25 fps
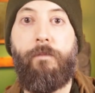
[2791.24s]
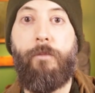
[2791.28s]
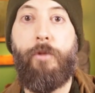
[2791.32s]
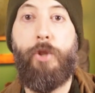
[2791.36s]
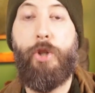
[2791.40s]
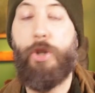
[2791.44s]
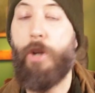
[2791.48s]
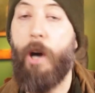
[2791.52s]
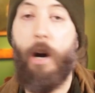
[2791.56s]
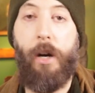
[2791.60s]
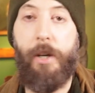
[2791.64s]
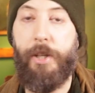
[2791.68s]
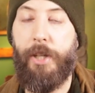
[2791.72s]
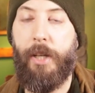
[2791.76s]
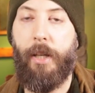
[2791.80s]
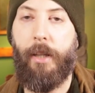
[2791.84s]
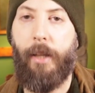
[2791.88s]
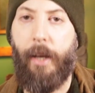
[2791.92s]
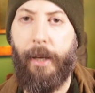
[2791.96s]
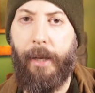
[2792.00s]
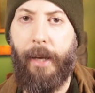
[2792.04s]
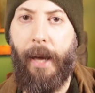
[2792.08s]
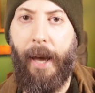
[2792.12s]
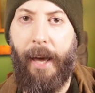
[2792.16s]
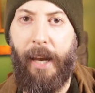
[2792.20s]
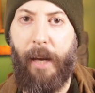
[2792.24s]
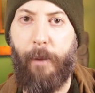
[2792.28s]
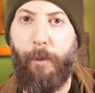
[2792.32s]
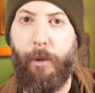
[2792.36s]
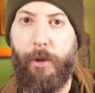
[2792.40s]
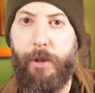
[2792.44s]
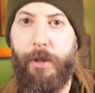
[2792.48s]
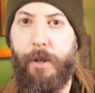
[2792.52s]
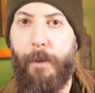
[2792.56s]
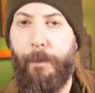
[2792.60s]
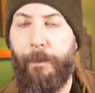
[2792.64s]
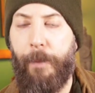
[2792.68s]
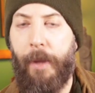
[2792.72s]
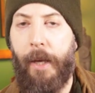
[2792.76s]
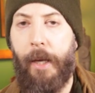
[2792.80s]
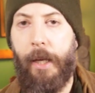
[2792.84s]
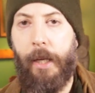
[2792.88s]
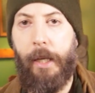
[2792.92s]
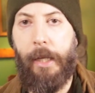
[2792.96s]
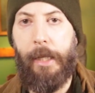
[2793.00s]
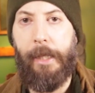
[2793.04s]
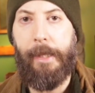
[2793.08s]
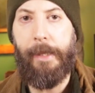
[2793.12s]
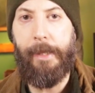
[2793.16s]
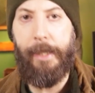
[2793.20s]
charging like animals.
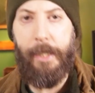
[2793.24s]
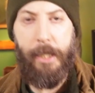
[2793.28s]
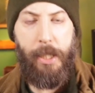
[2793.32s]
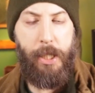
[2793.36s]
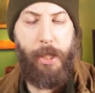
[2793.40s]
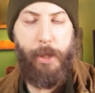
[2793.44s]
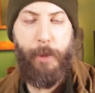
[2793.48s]
These